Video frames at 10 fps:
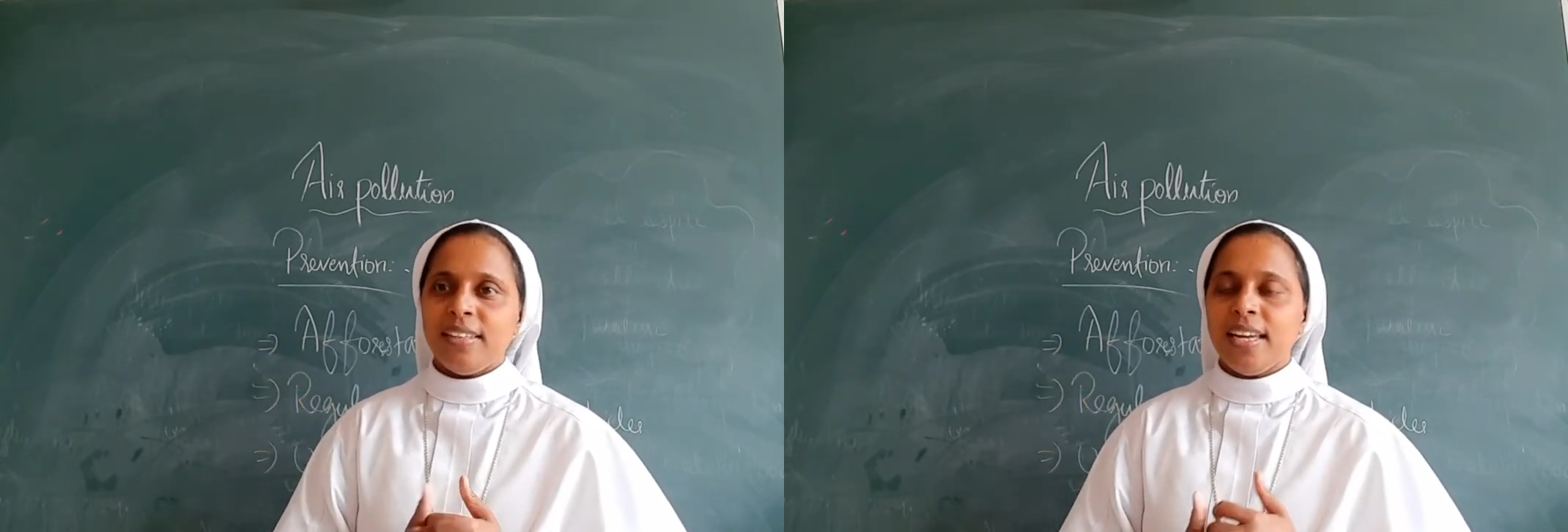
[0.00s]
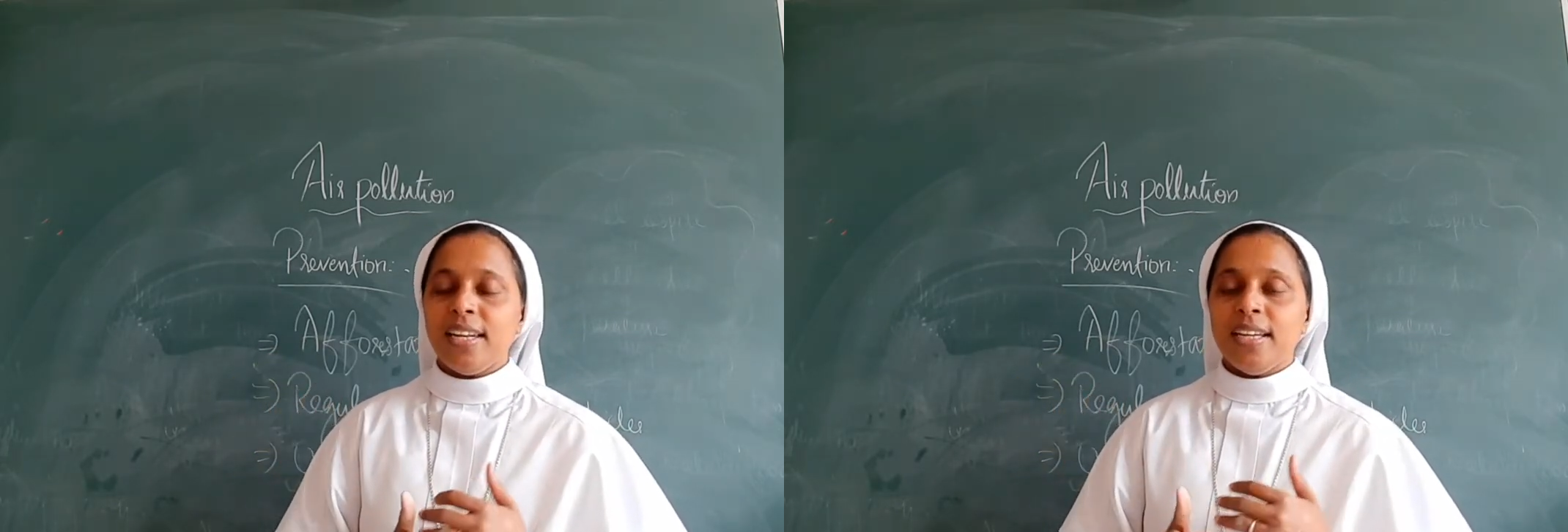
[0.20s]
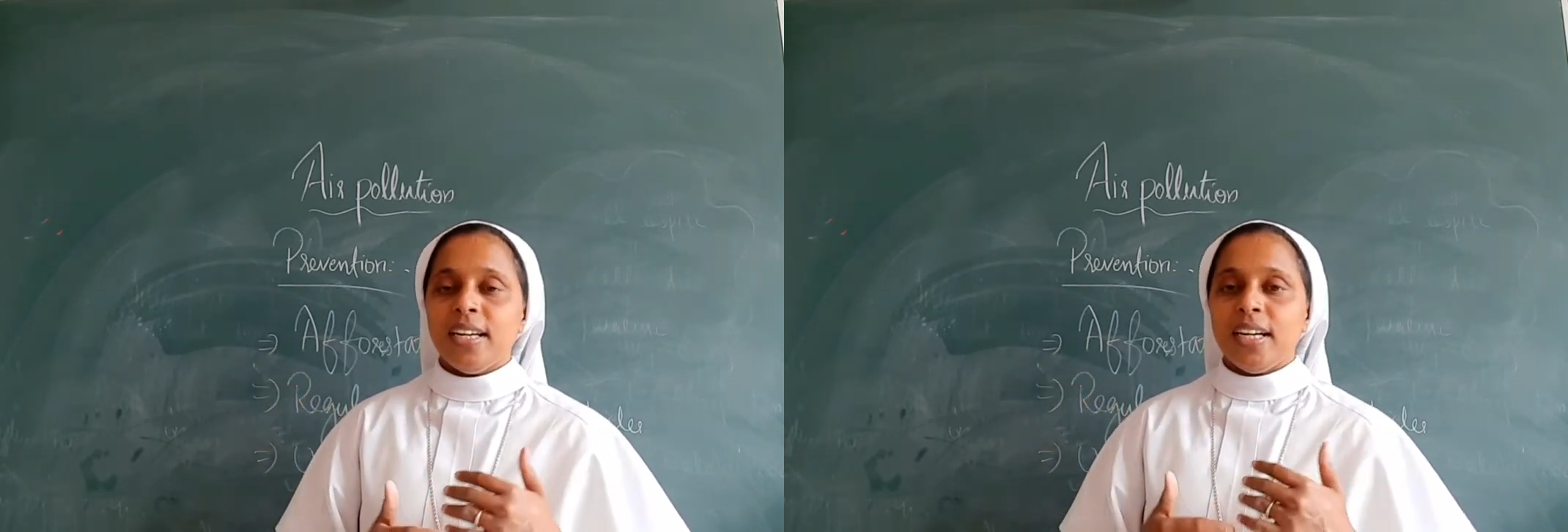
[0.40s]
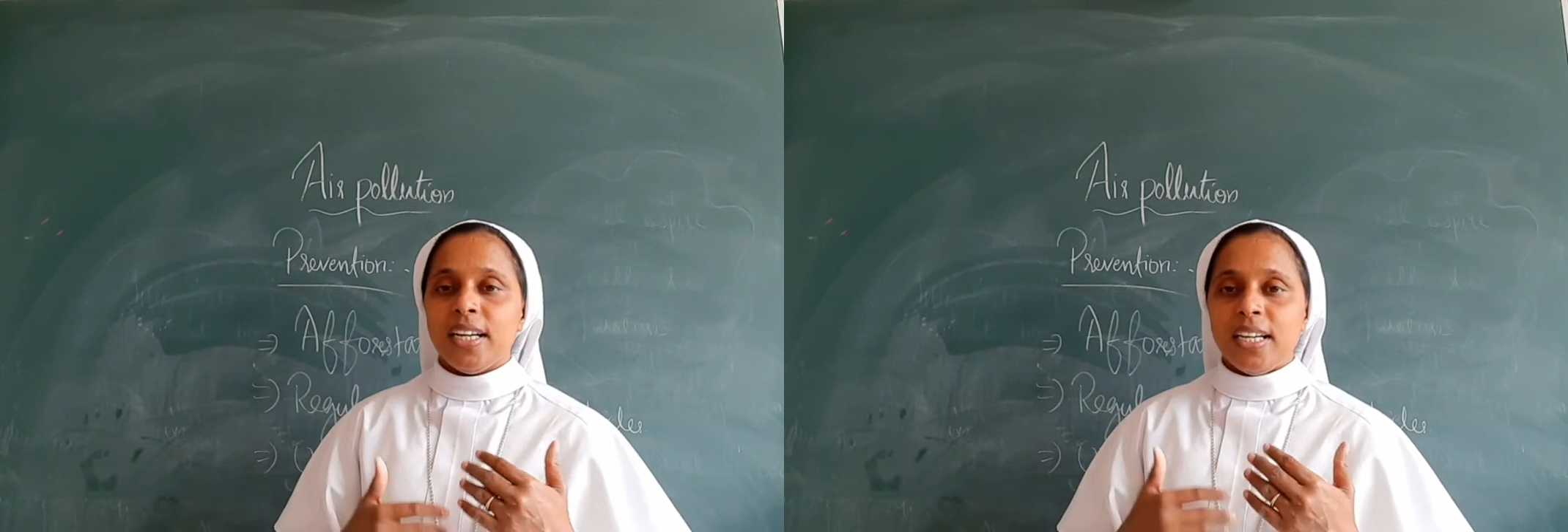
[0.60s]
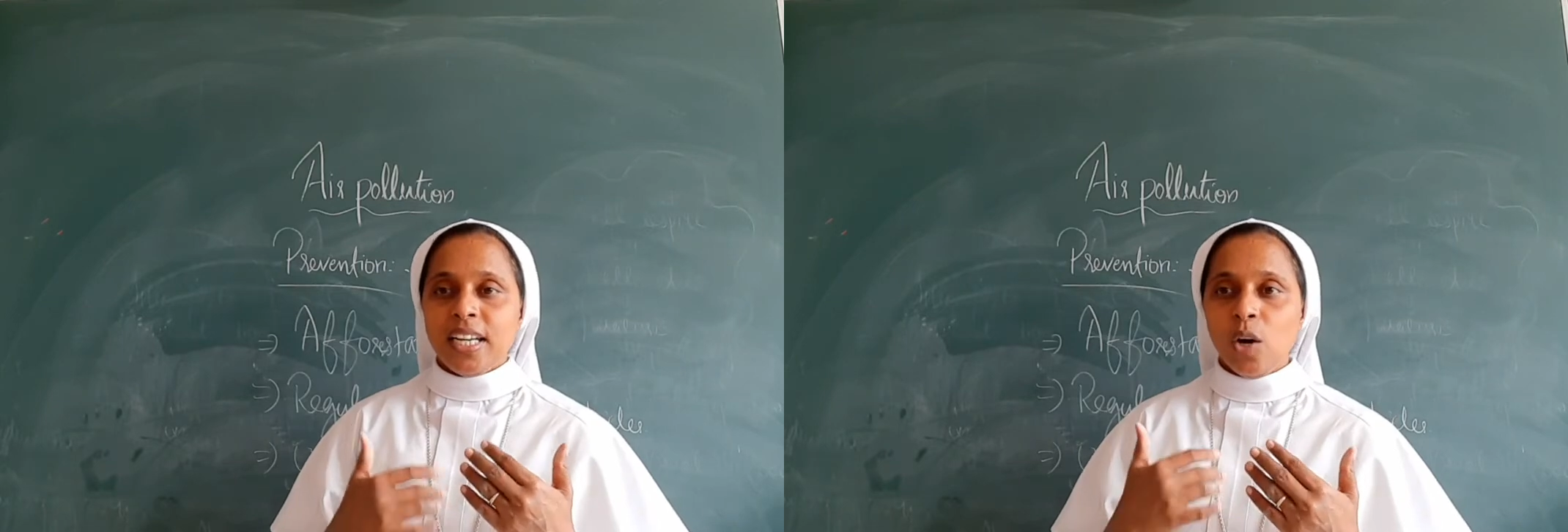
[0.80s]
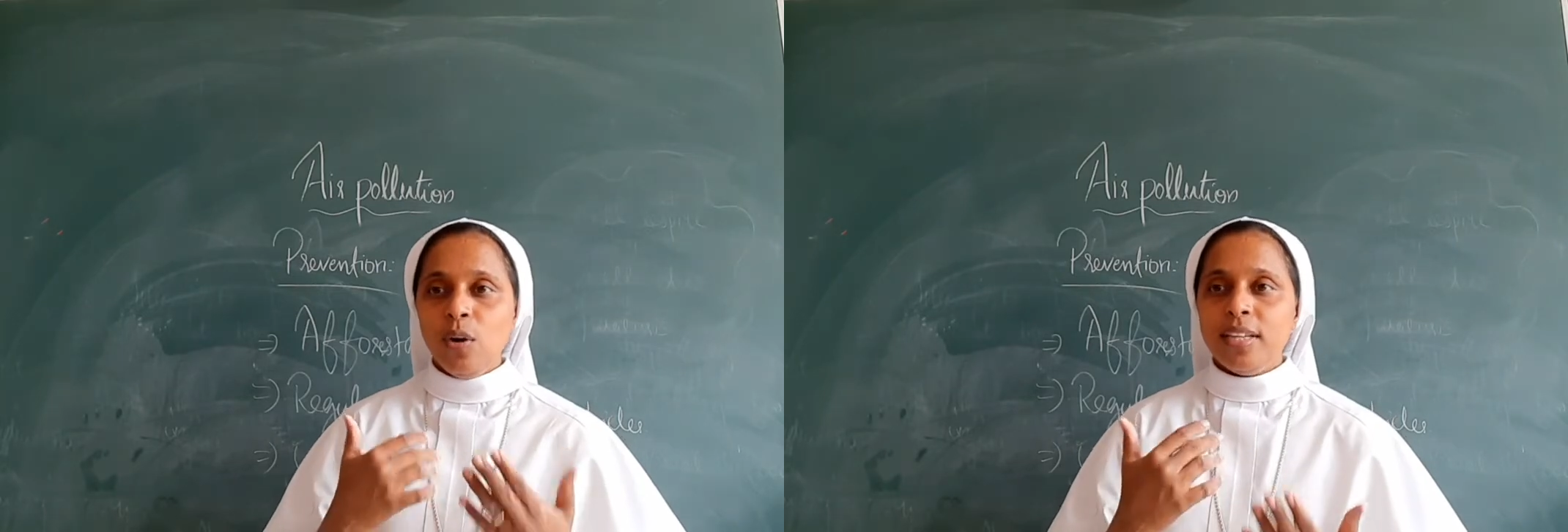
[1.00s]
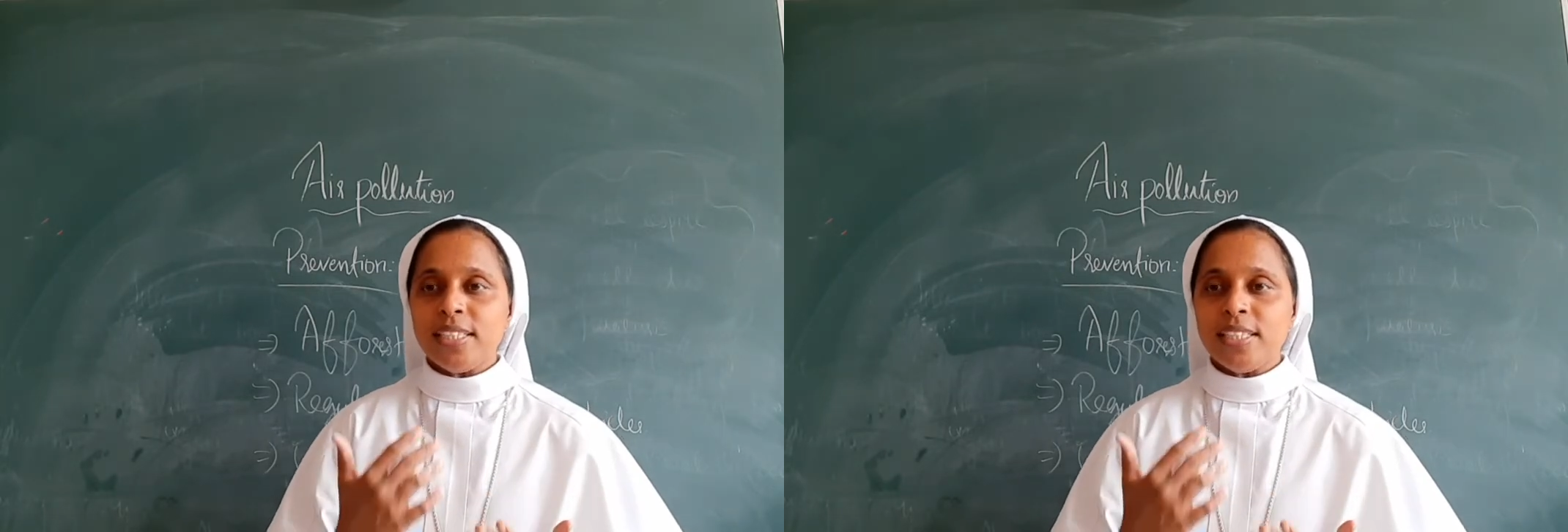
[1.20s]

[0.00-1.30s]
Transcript: Then, regular